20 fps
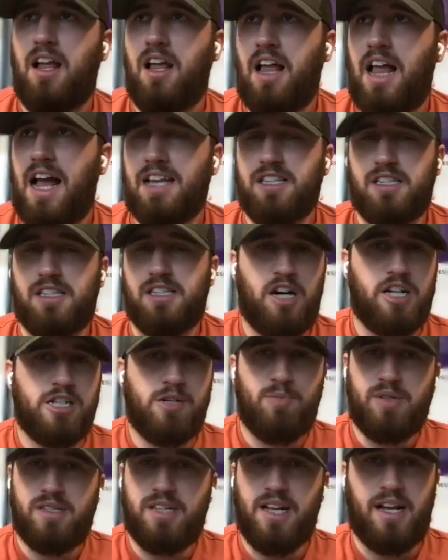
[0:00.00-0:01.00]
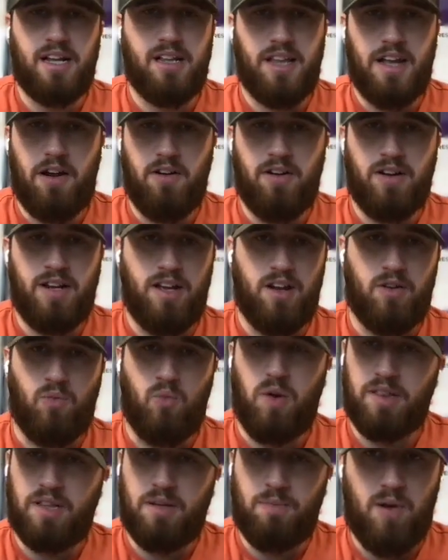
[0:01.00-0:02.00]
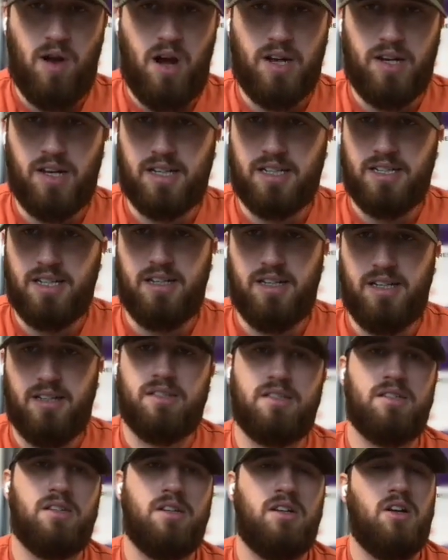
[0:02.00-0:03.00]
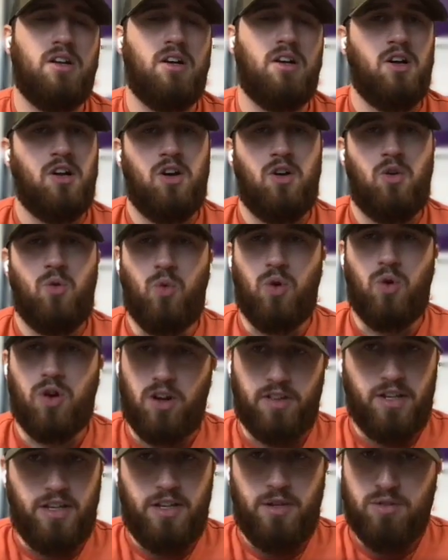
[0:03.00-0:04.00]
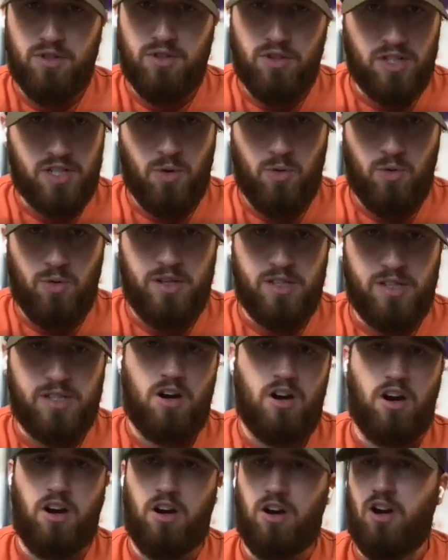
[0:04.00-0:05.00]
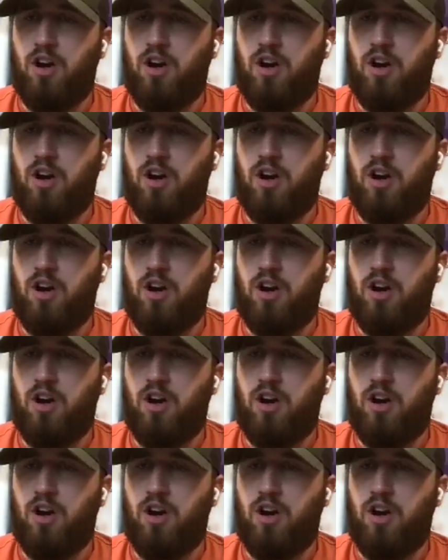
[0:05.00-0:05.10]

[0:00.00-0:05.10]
has 100% clarity on what the product is, what all the user stories are,